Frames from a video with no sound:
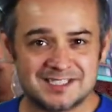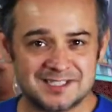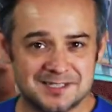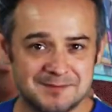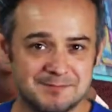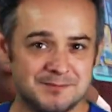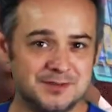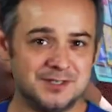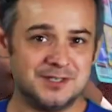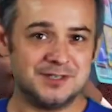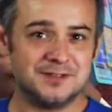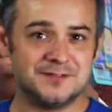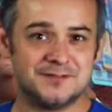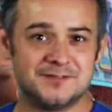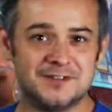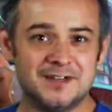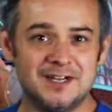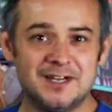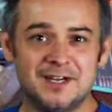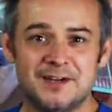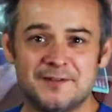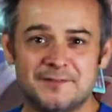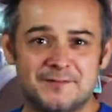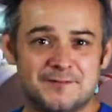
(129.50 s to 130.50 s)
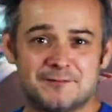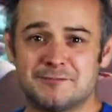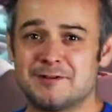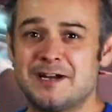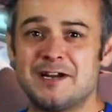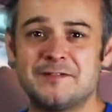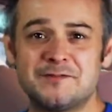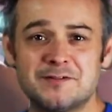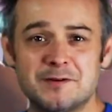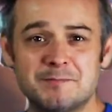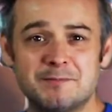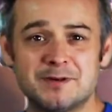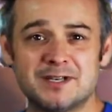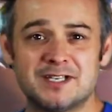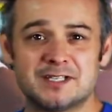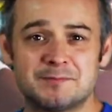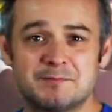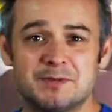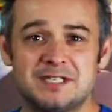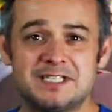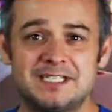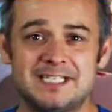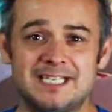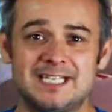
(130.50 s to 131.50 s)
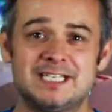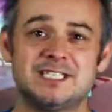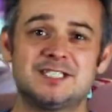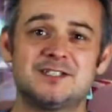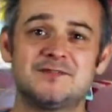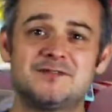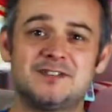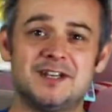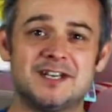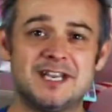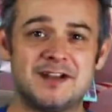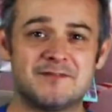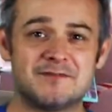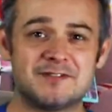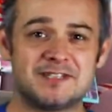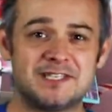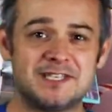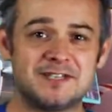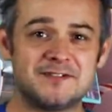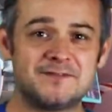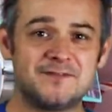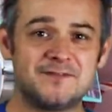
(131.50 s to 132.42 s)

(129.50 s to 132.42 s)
to move forever because machines have done everything